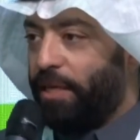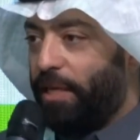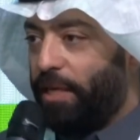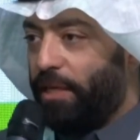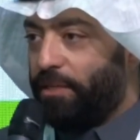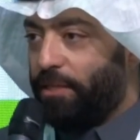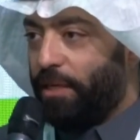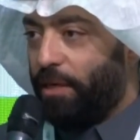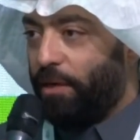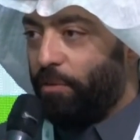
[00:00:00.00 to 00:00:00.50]

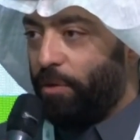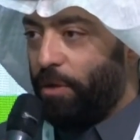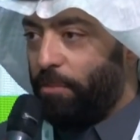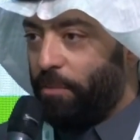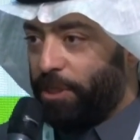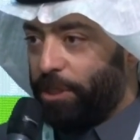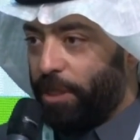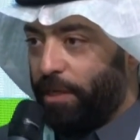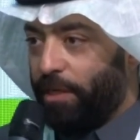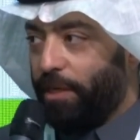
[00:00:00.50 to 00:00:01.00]
their
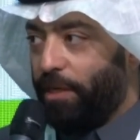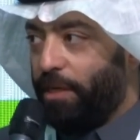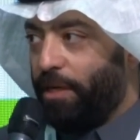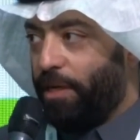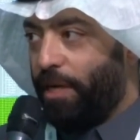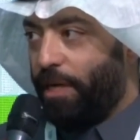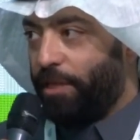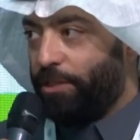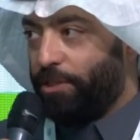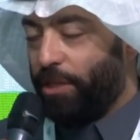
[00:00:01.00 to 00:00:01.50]

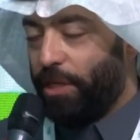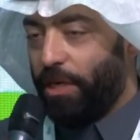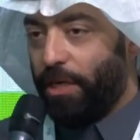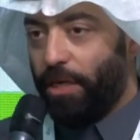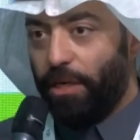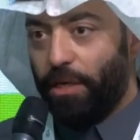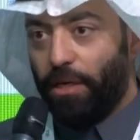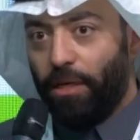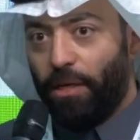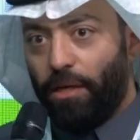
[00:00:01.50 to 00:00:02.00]
company,
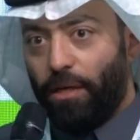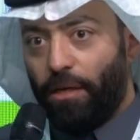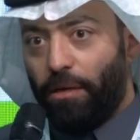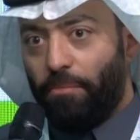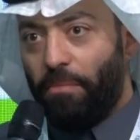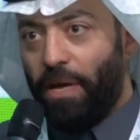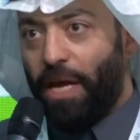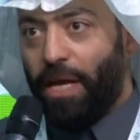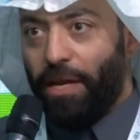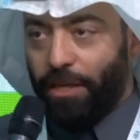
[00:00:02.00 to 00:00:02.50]
and we can
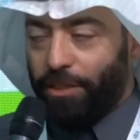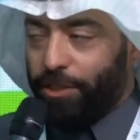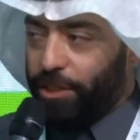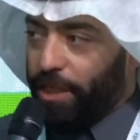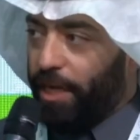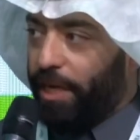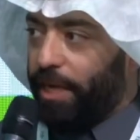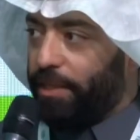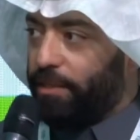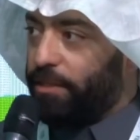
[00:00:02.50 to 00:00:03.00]
see
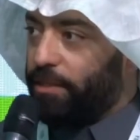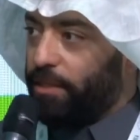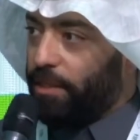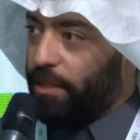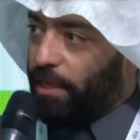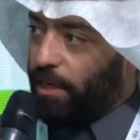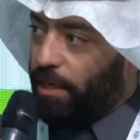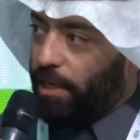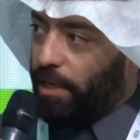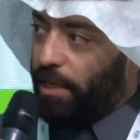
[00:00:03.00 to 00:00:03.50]
all the
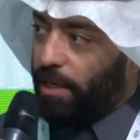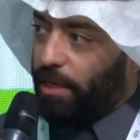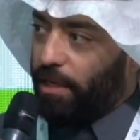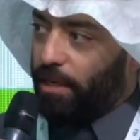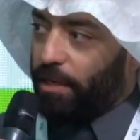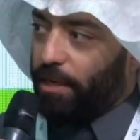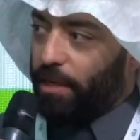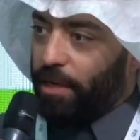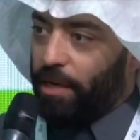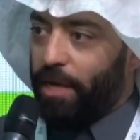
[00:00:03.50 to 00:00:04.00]
brands
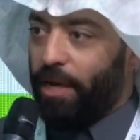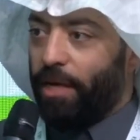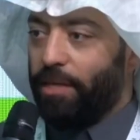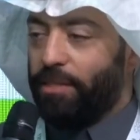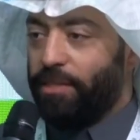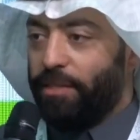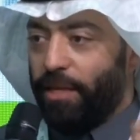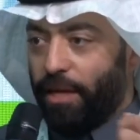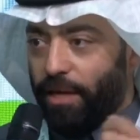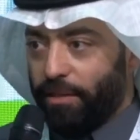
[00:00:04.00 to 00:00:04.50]
and
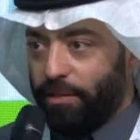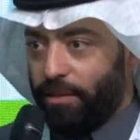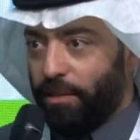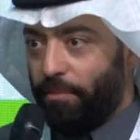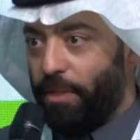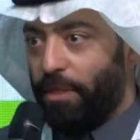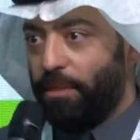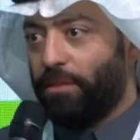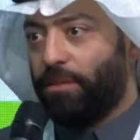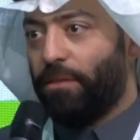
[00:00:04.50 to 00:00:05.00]

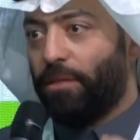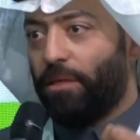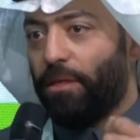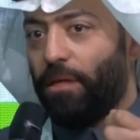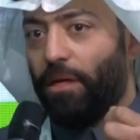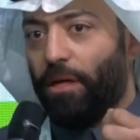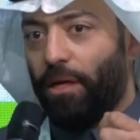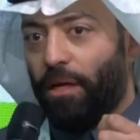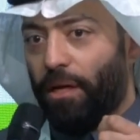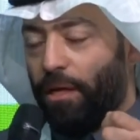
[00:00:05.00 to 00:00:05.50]
international
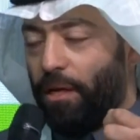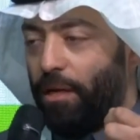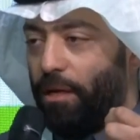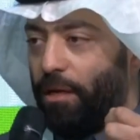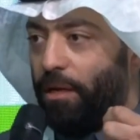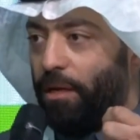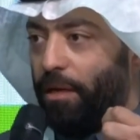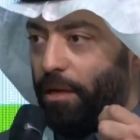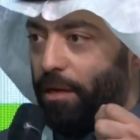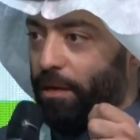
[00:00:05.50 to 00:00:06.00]

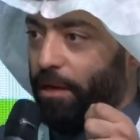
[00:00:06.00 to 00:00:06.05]
projects.